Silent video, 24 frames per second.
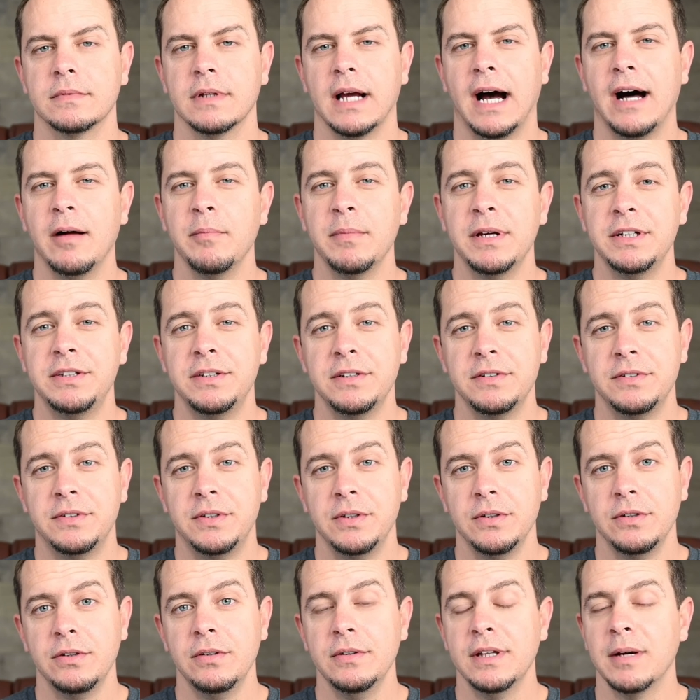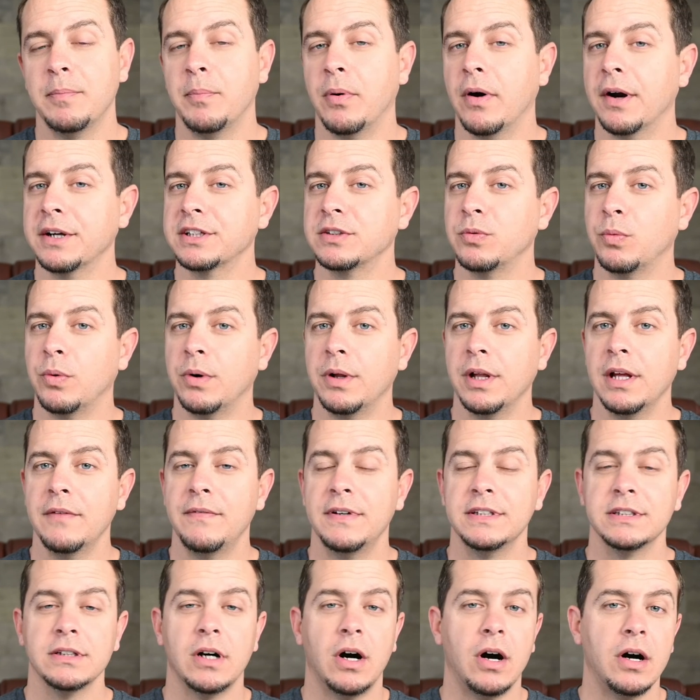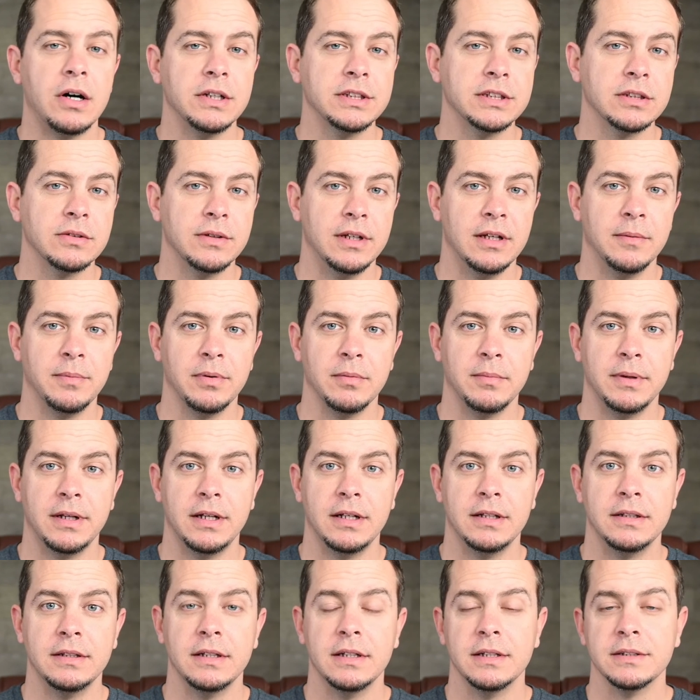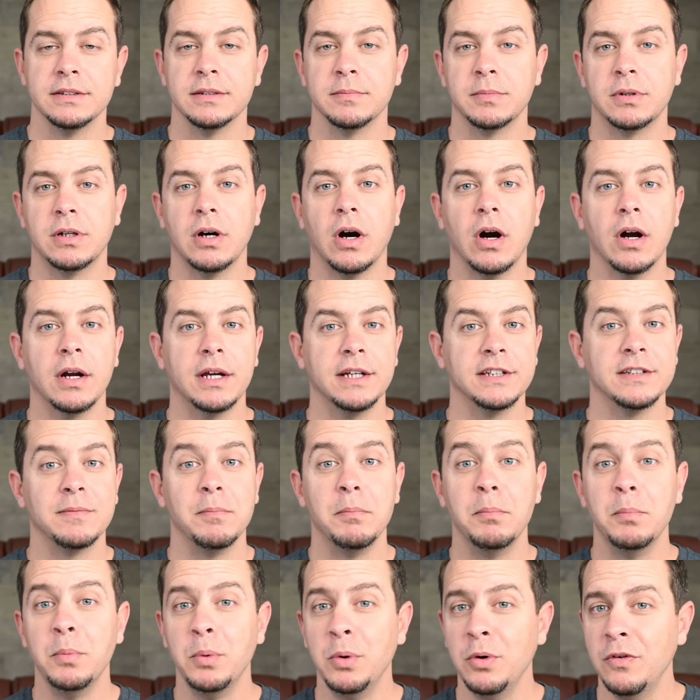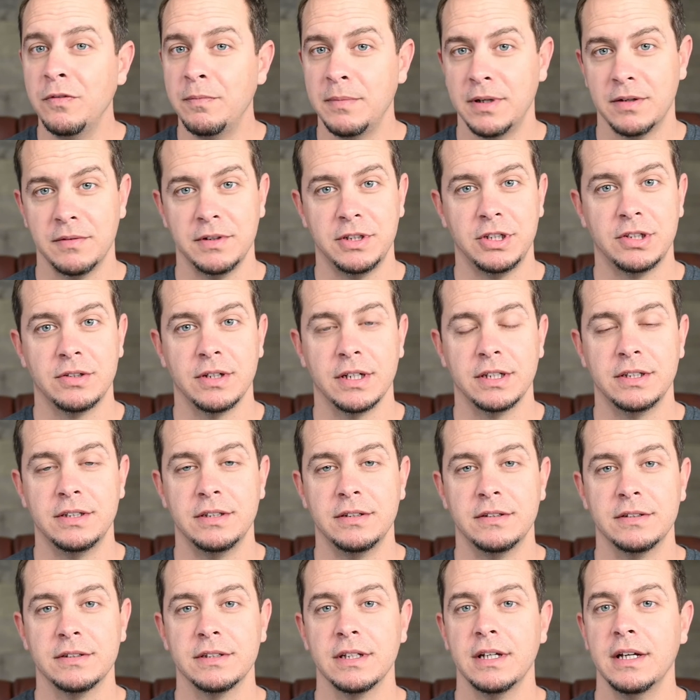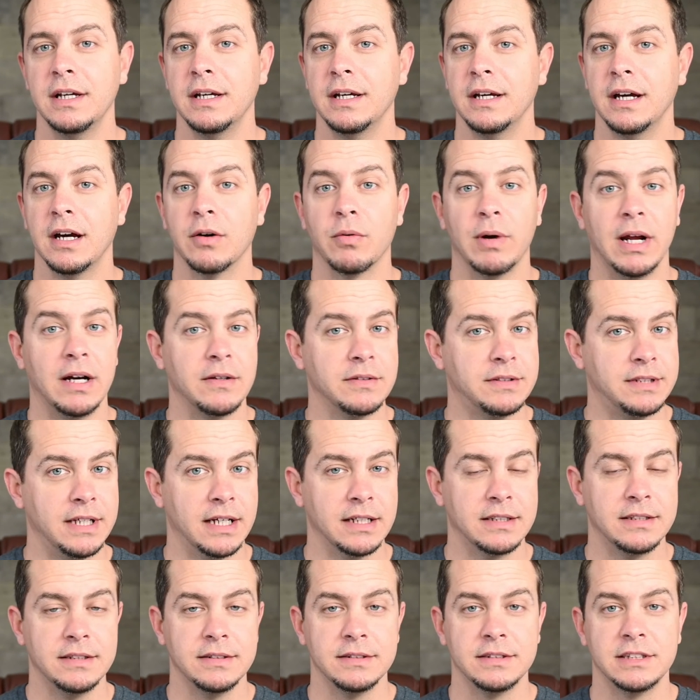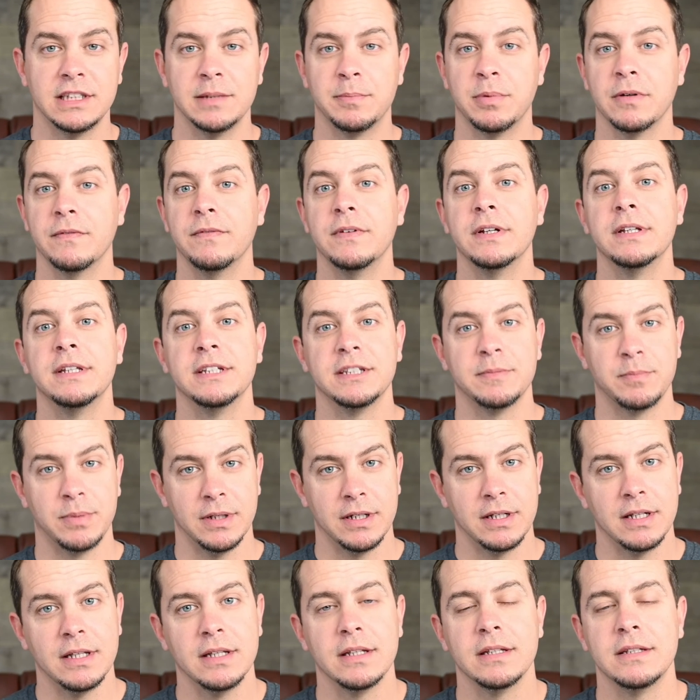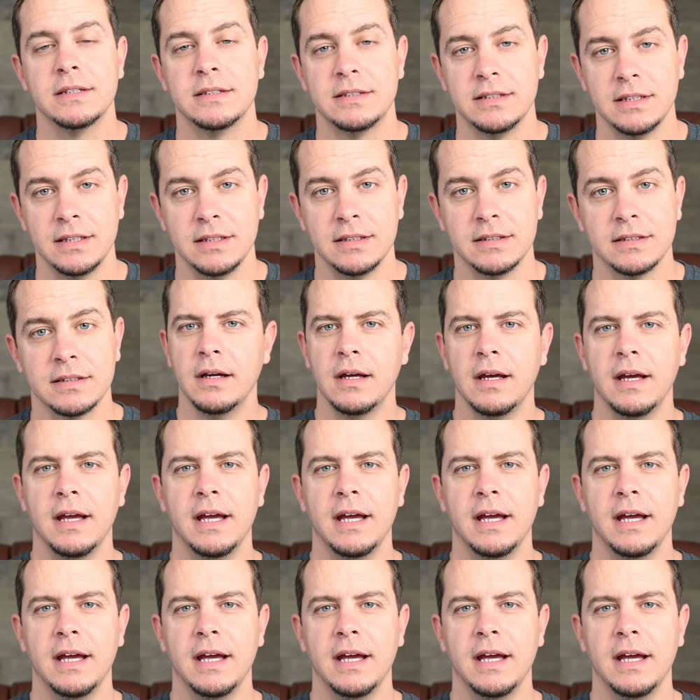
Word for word: I'll mention too that Parks and Wildlife has also implemented some carcass movement restrictions around Texas to prevent the spread of the disease.